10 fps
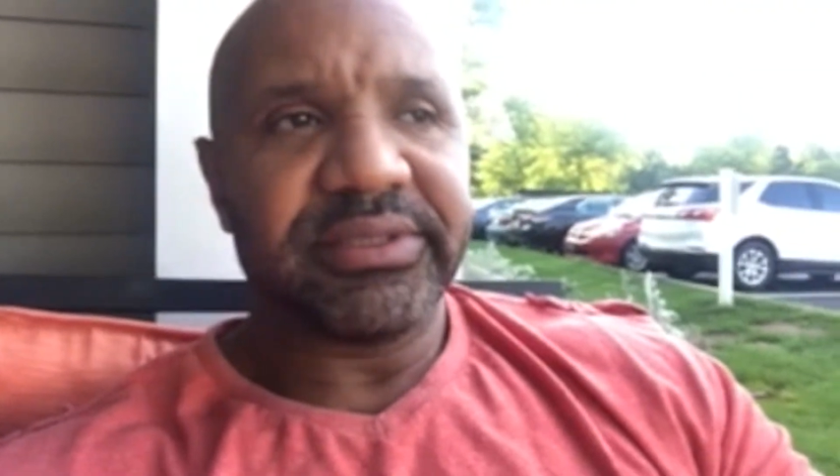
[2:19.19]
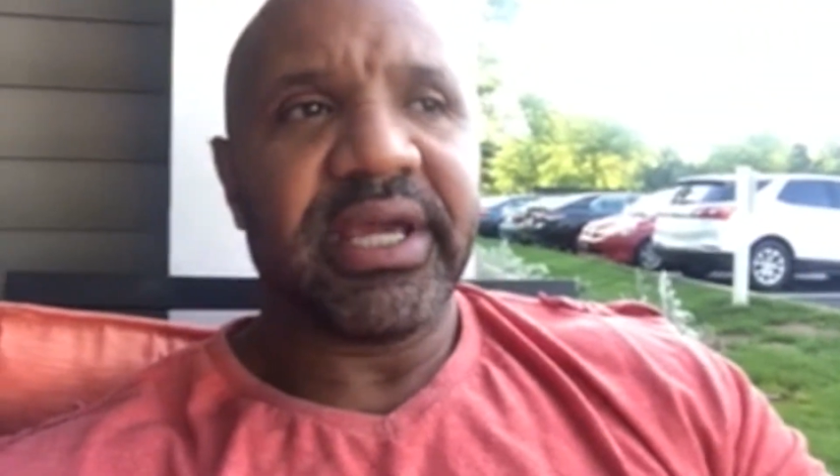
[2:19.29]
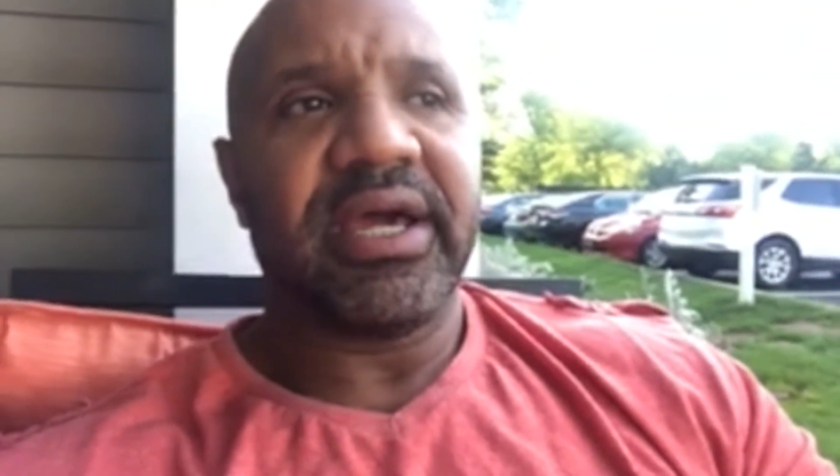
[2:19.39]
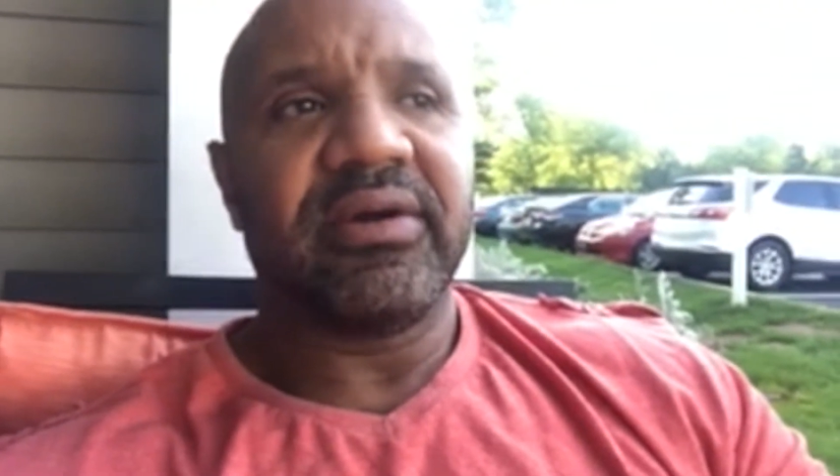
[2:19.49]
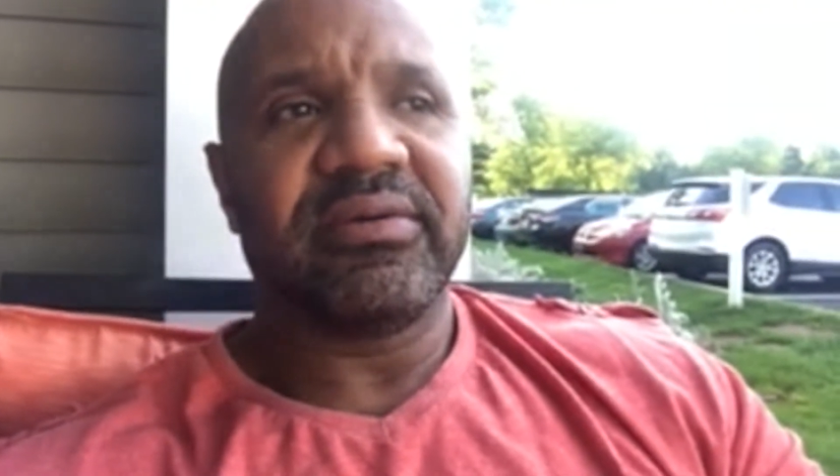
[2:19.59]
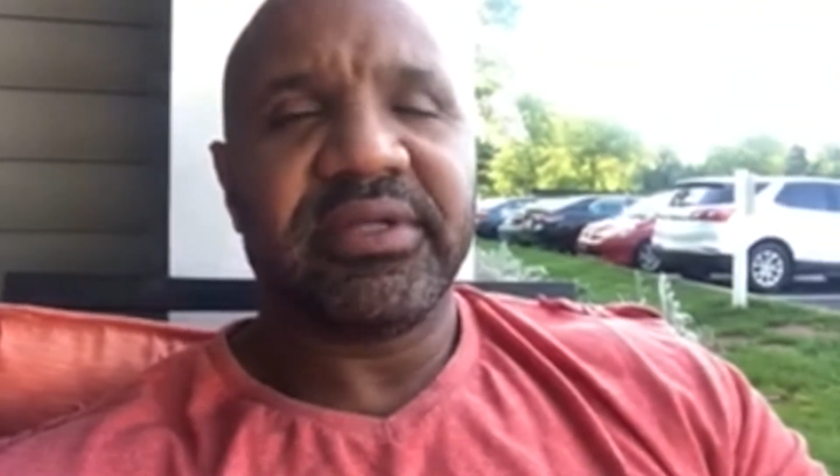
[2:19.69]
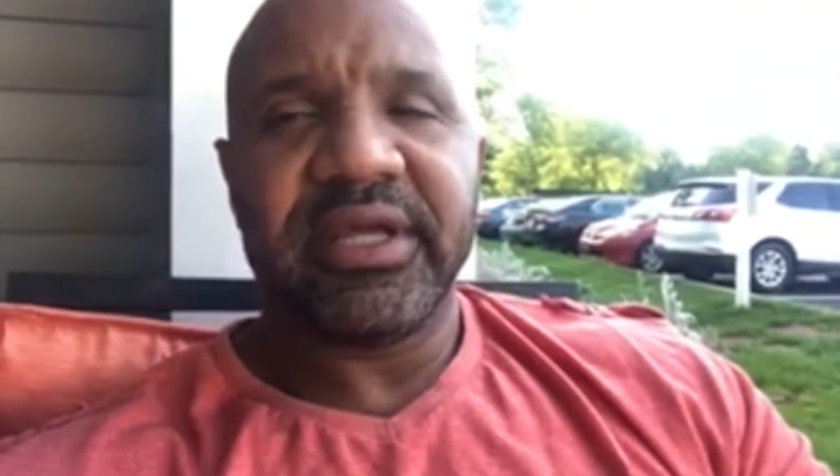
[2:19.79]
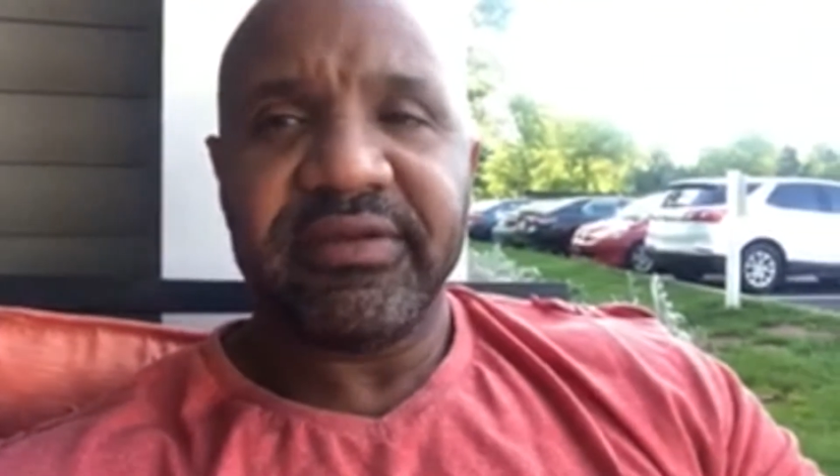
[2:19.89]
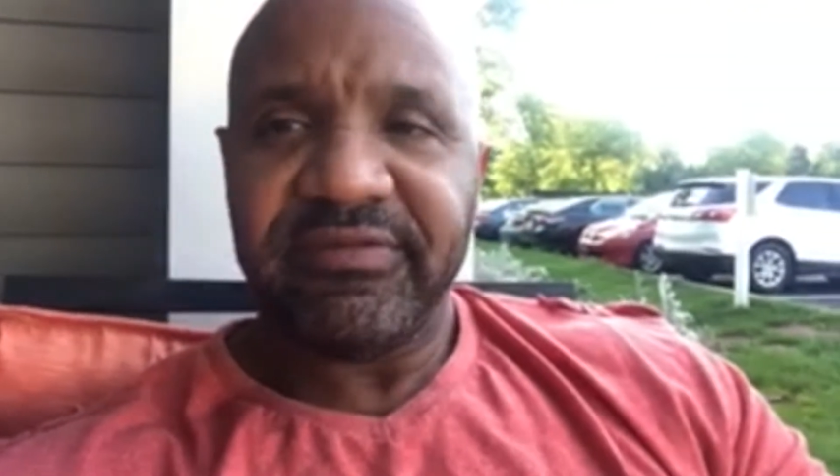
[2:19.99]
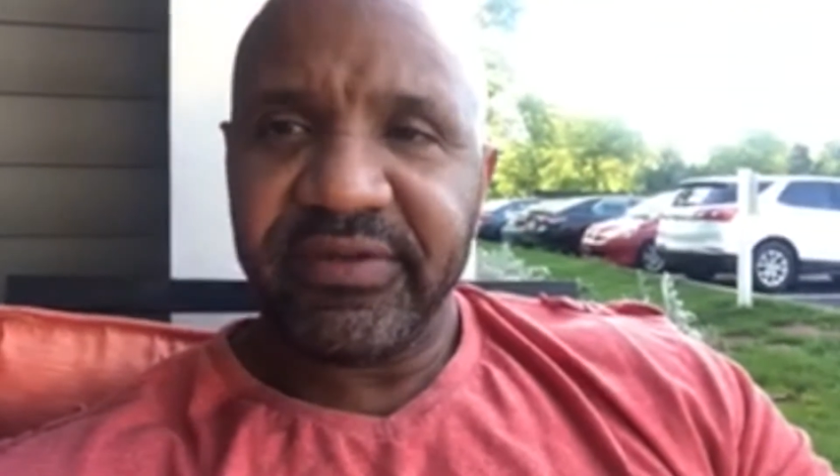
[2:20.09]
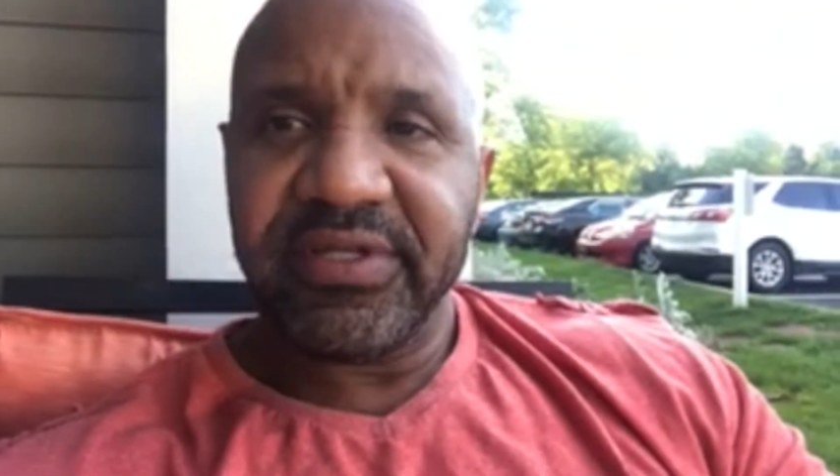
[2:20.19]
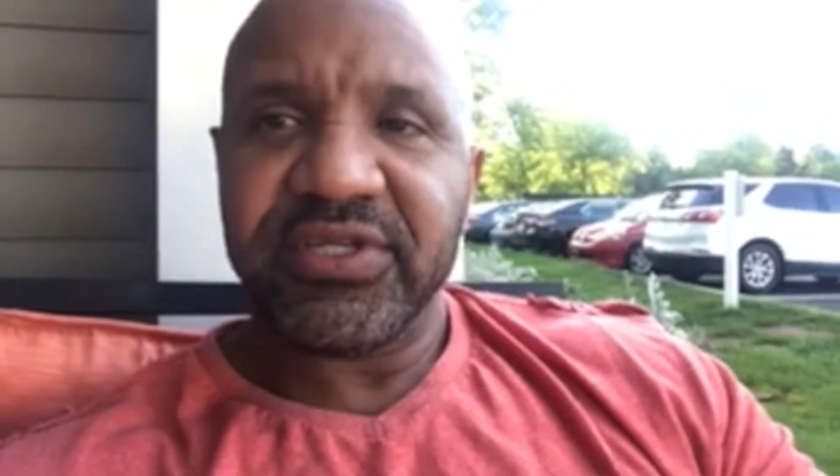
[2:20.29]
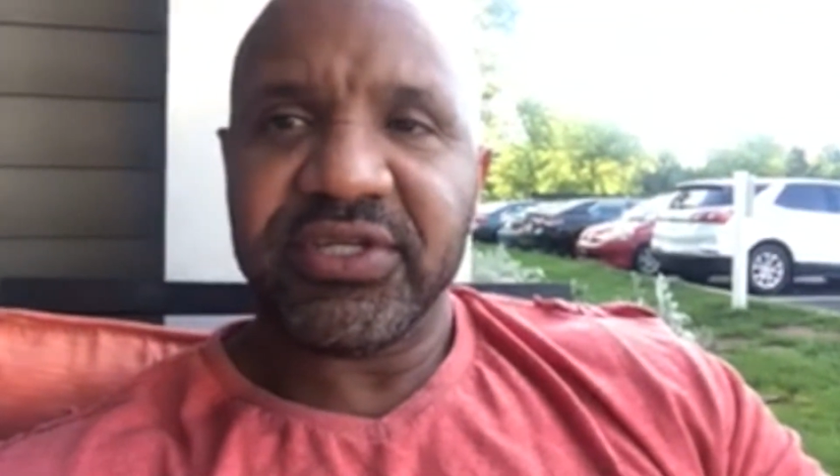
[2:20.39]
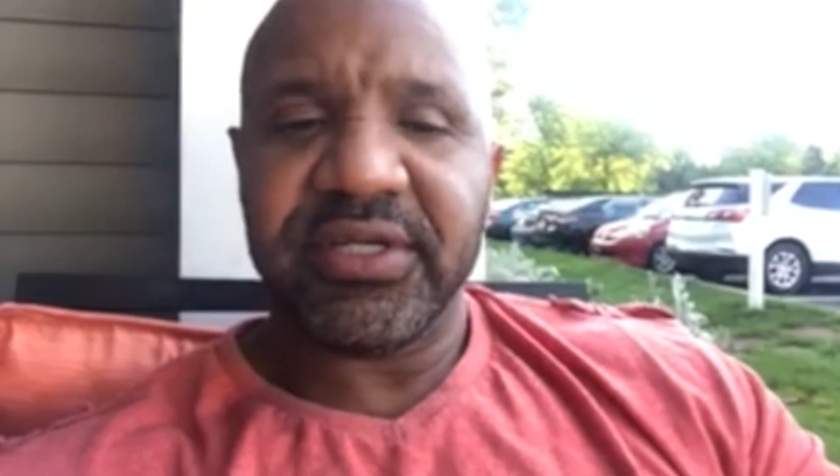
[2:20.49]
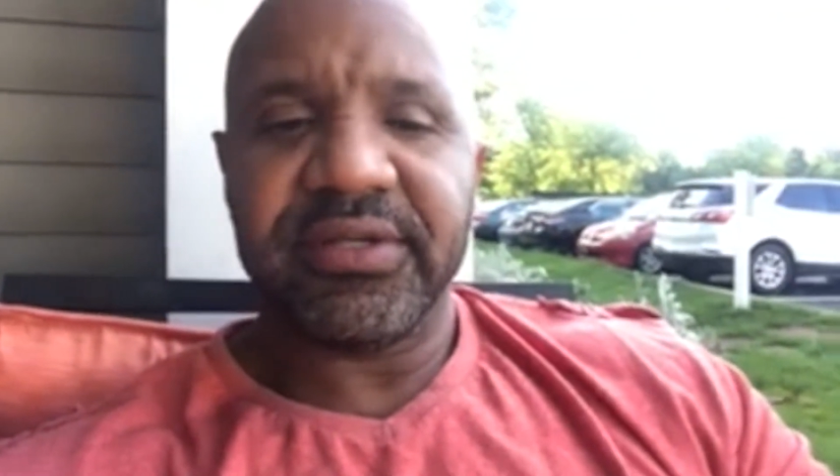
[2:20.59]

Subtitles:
down and finish it.